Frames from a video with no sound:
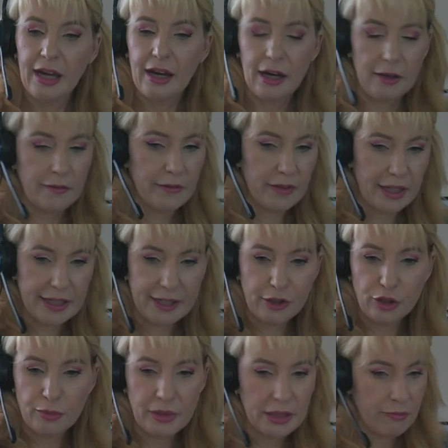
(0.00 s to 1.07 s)
I feel like there
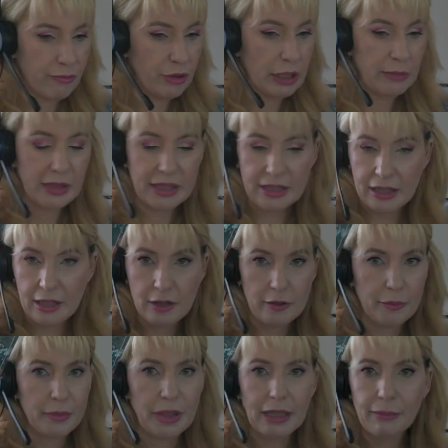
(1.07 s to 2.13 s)
could be a really big sense
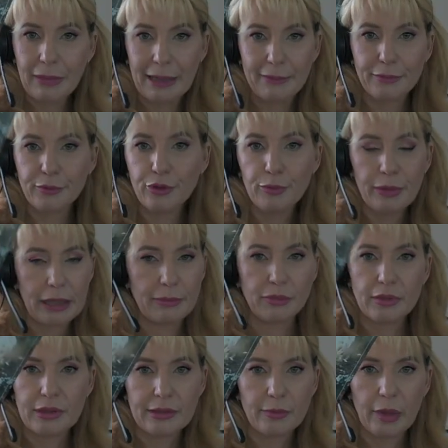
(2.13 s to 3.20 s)
of meeting people, new
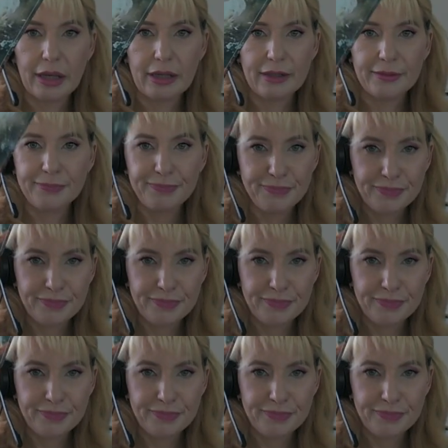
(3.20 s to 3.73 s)
people this week.